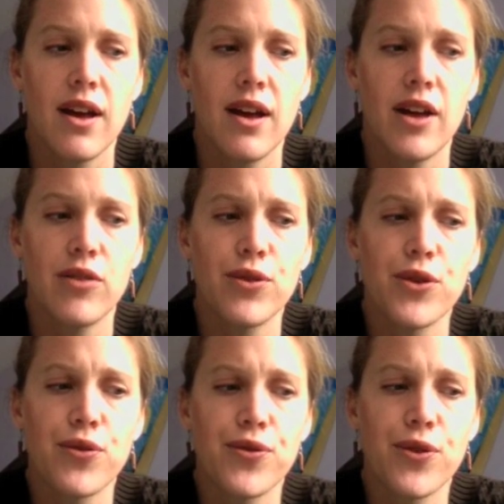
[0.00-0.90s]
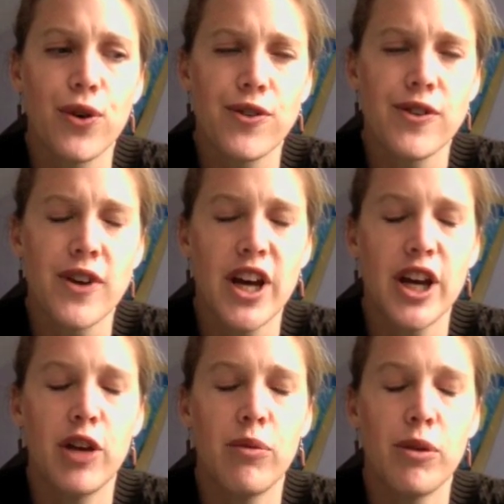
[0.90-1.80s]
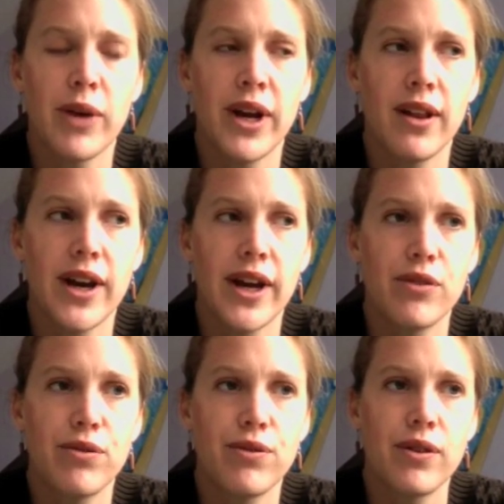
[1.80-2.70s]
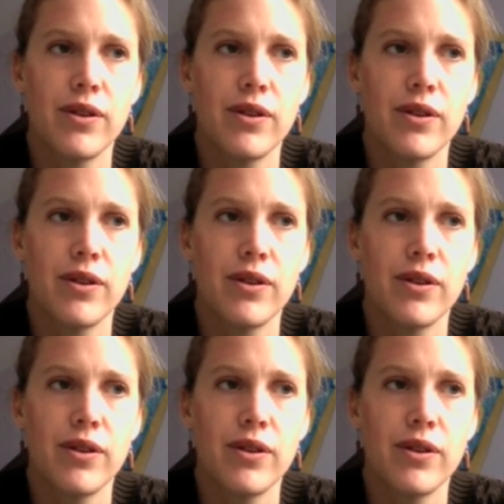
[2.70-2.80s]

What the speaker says: And for the first time in my life,